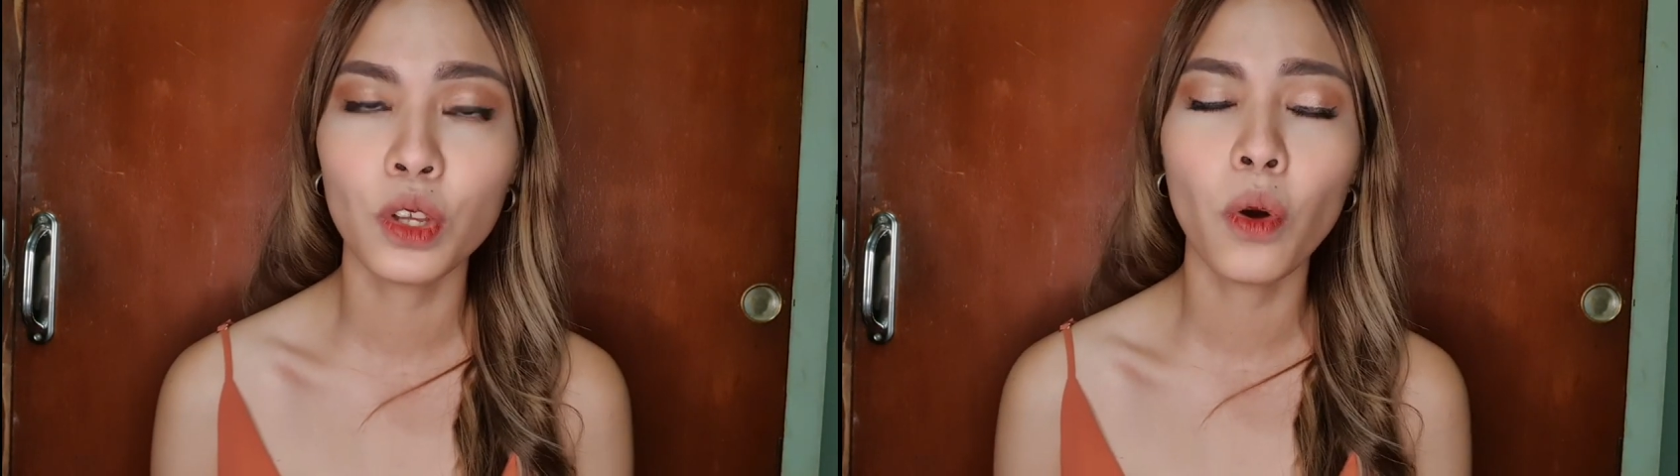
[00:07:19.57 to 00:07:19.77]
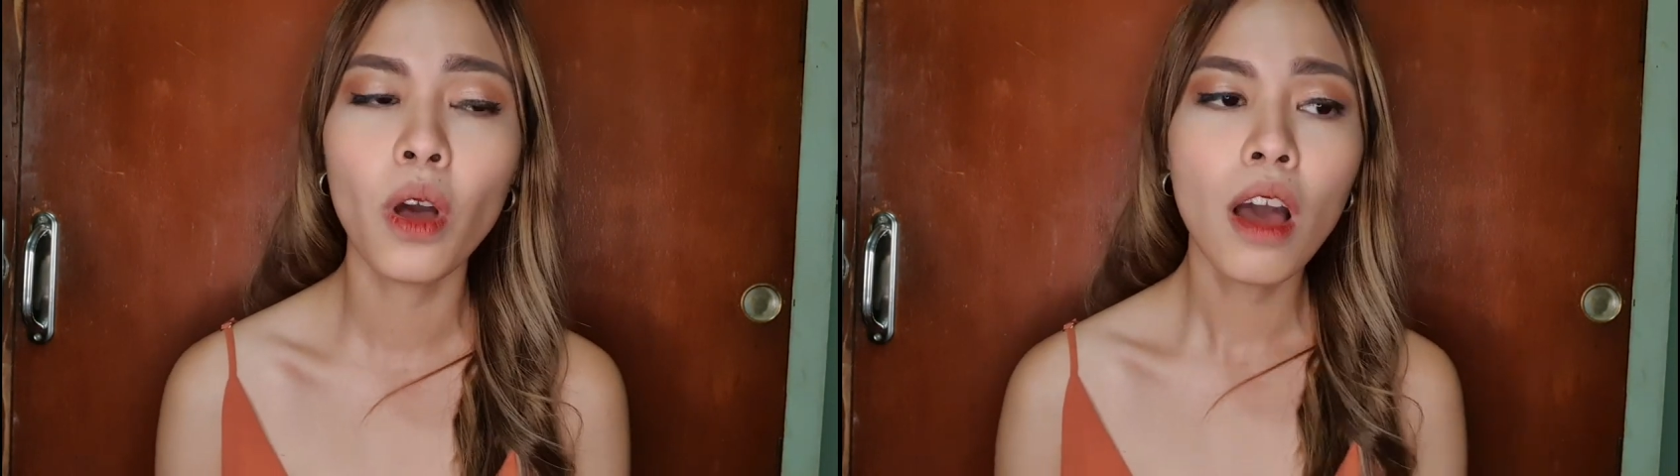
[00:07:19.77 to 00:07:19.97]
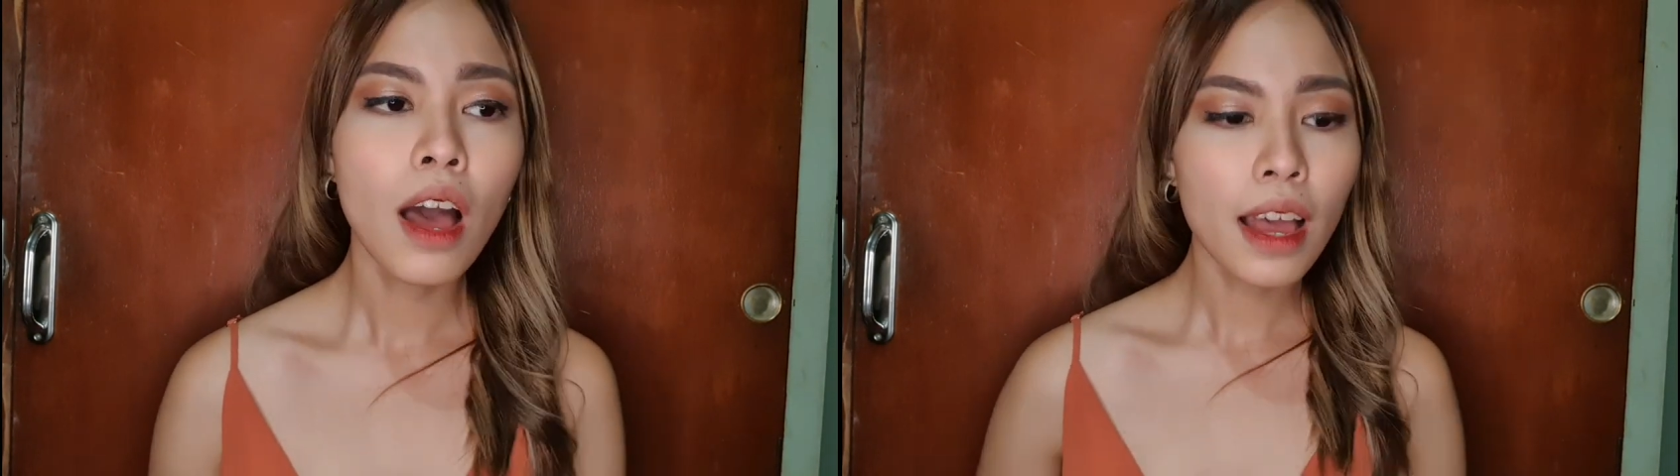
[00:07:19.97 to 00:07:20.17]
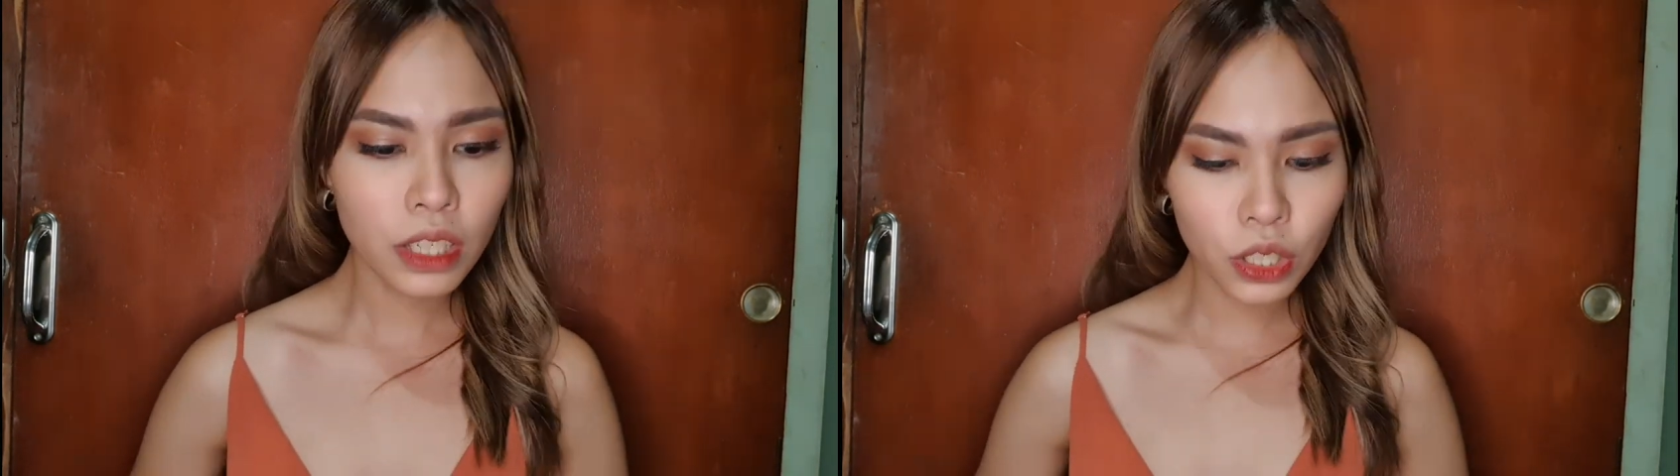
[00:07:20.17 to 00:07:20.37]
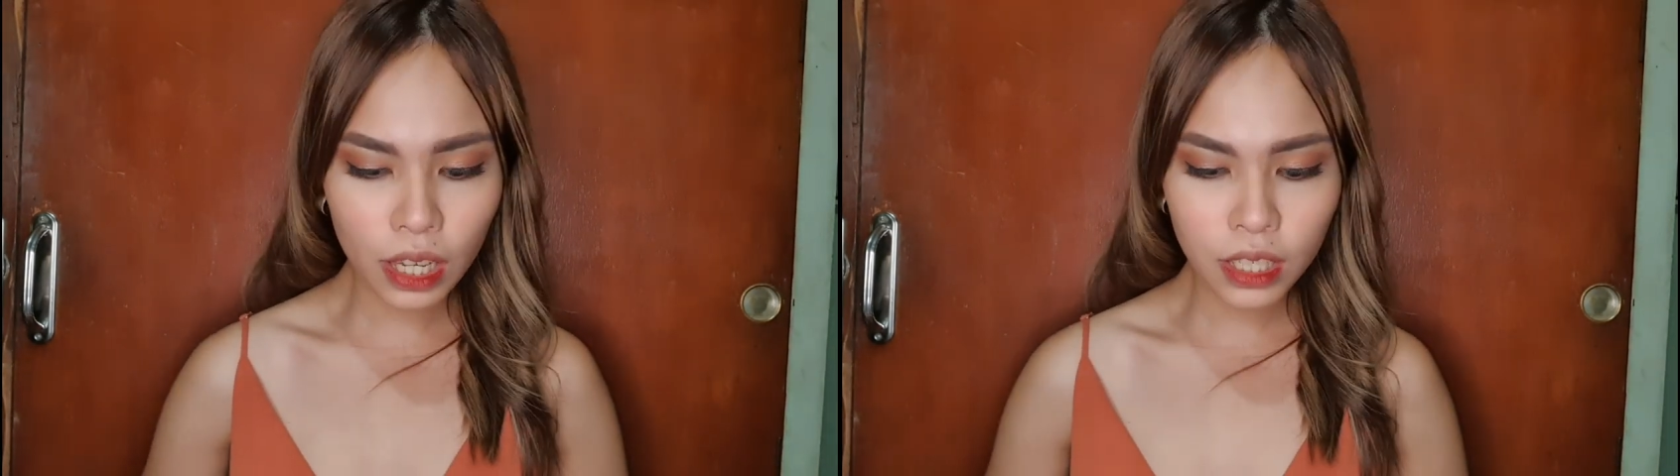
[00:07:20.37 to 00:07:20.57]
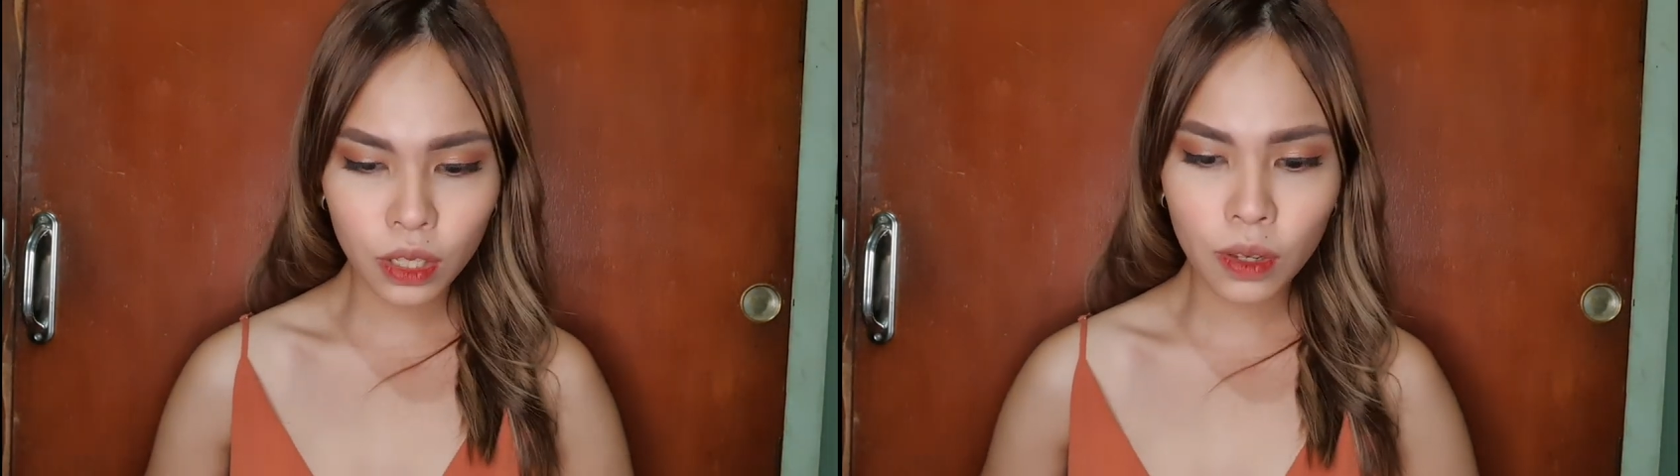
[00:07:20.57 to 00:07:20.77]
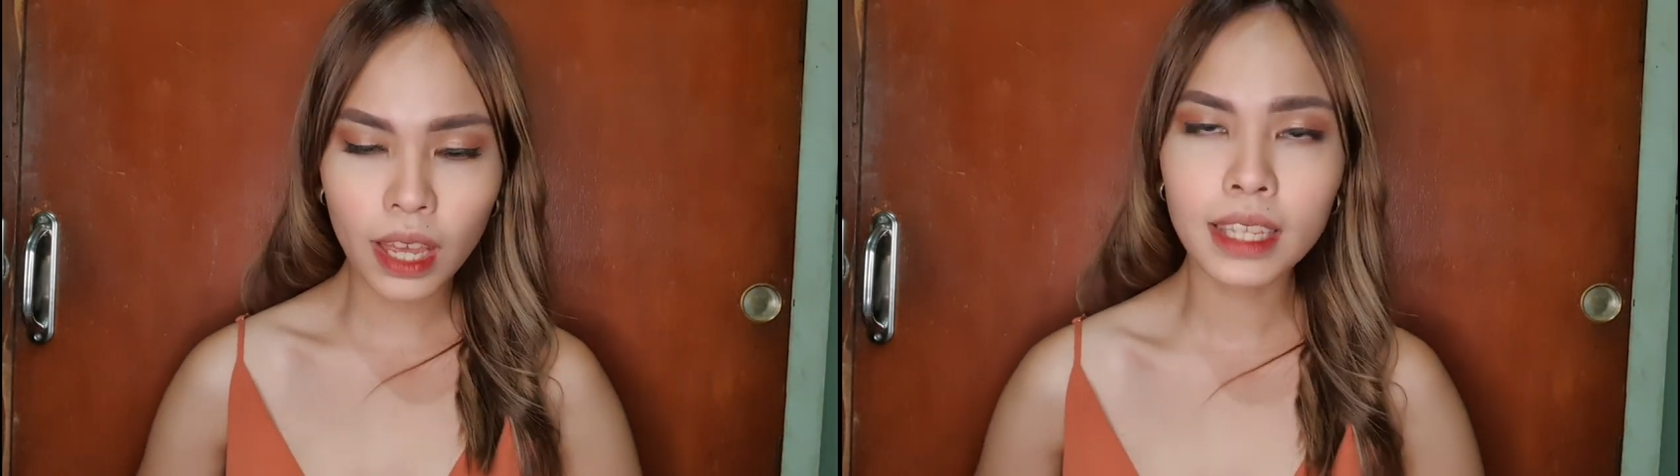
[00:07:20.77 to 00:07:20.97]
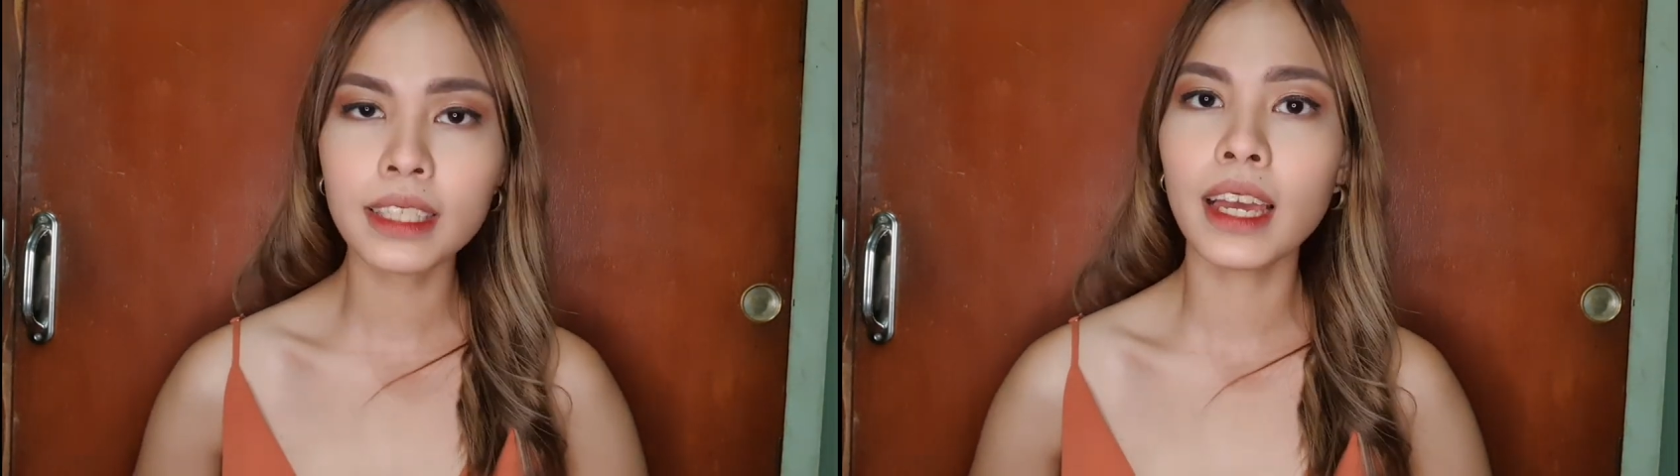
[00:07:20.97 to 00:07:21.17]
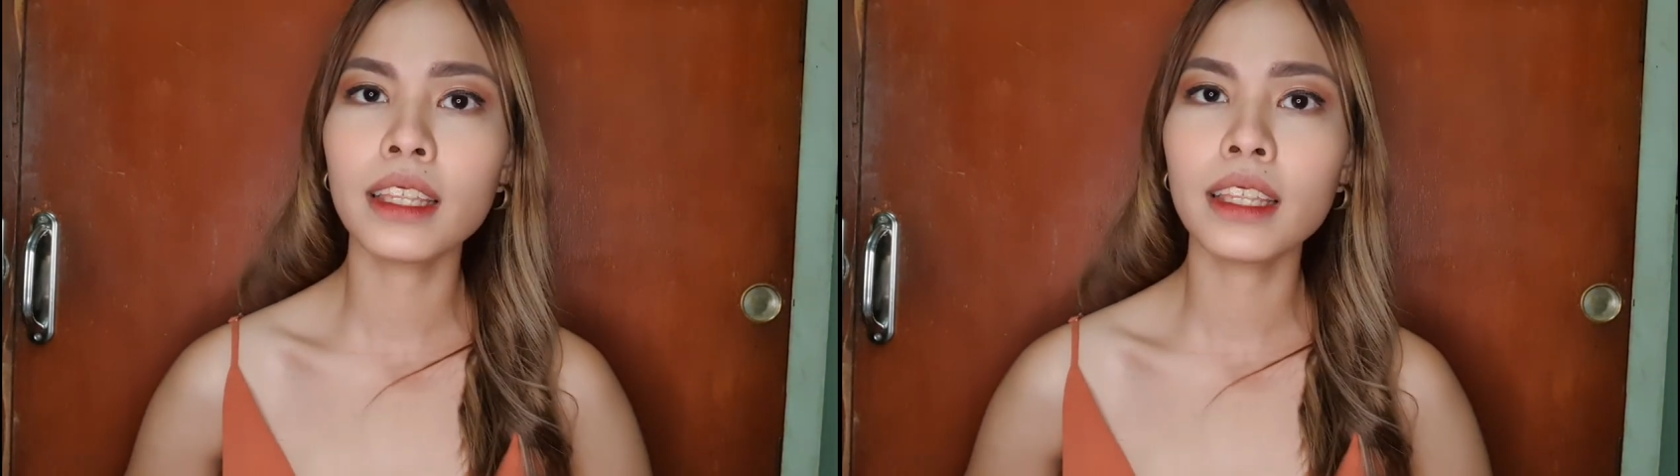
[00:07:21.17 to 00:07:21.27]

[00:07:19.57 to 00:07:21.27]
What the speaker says: So, I suggest you guys,